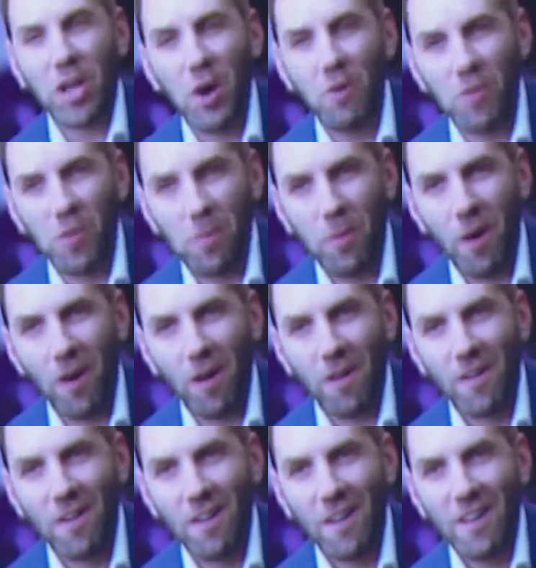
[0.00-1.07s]
of the script is
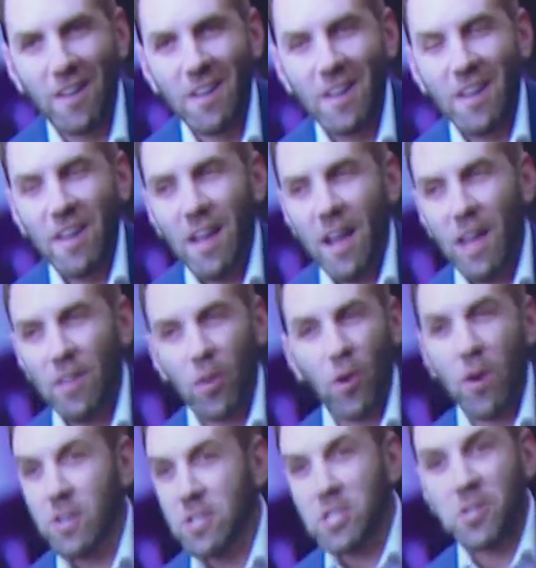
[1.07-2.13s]
based on the true story of
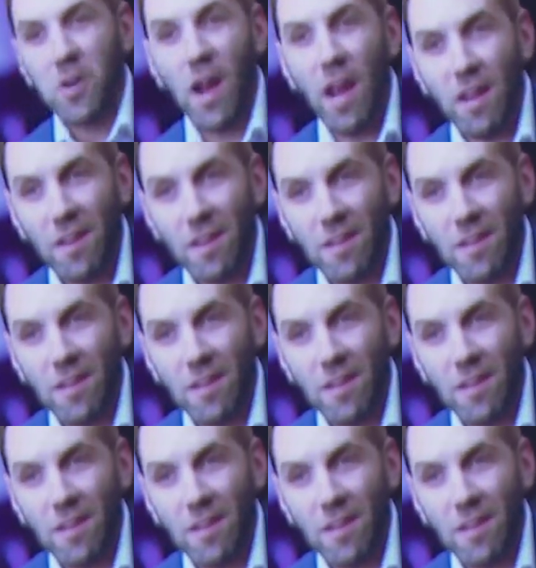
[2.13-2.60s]
just like they put